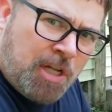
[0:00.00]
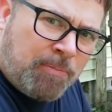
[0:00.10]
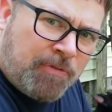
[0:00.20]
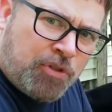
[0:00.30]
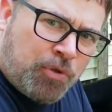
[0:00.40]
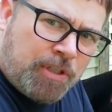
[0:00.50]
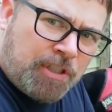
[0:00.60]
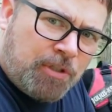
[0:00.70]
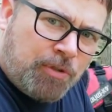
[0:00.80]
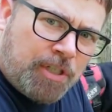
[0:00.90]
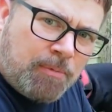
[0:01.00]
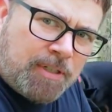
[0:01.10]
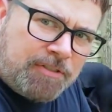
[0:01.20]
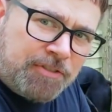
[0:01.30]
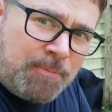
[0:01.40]
dump of adrenaline going on
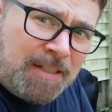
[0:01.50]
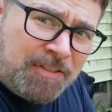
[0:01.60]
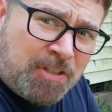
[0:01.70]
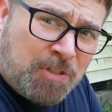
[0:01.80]
because somebody's at the